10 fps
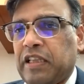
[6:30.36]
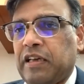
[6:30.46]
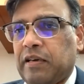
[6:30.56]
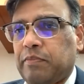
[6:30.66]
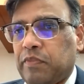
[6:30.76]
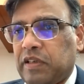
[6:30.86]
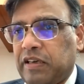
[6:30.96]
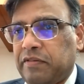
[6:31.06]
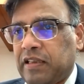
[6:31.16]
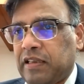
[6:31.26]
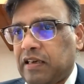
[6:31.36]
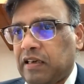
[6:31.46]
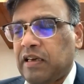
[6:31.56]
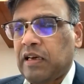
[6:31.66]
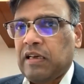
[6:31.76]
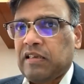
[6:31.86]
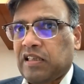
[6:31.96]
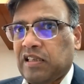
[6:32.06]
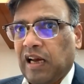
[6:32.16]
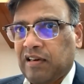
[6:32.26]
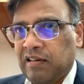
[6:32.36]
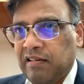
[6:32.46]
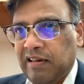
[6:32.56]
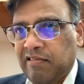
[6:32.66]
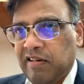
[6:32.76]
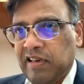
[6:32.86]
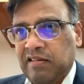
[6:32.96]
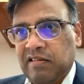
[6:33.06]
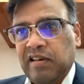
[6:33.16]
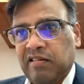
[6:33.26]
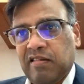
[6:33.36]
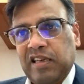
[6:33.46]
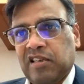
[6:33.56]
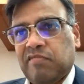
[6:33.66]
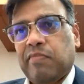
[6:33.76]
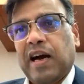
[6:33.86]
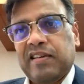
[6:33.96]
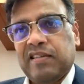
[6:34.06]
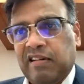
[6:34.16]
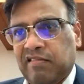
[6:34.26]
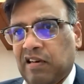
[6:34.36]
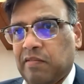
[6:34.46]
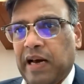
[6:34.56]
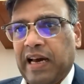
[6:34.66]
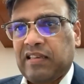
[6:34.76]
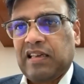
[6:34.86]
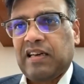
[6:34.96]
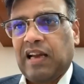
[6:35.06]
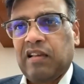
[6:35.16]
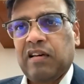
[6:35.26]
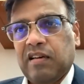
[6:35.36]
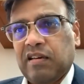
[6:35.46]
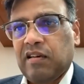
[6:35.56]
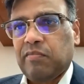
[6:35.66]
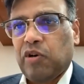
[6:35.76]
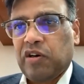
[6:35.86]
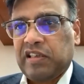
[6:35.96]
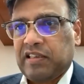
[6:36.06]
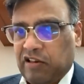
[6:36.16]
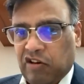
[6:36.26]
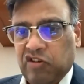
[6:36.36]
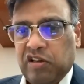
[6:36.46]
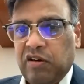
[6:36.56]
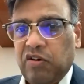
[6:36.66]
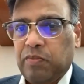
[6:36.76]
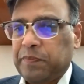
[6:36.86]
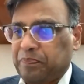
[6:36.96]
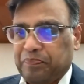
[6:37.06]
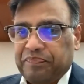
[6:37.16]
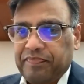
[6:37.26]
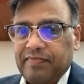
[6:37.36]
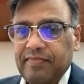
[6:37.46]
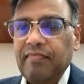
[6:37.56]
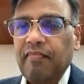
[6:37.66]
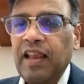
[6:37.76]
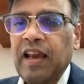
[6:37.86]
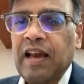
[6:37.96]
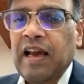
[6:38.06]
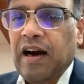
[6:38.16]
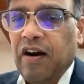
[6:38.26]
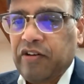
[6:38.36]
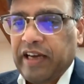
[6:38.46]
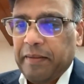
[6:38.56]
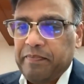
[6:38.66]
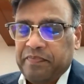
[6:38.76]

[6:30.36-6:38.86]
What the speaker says: the sudden increase in interest by central banks and other bodies across the globe. Okay.